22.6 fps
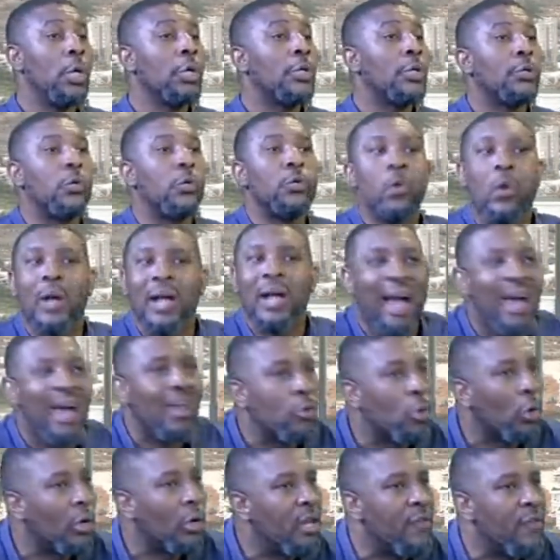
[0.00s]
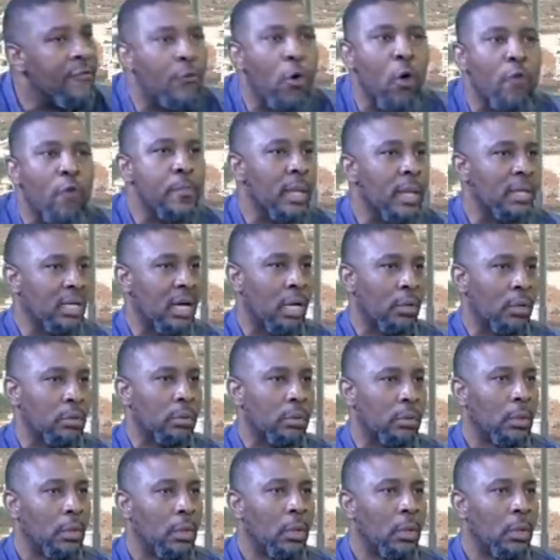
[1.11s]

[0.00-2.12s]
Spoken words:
So you cannot leave government out.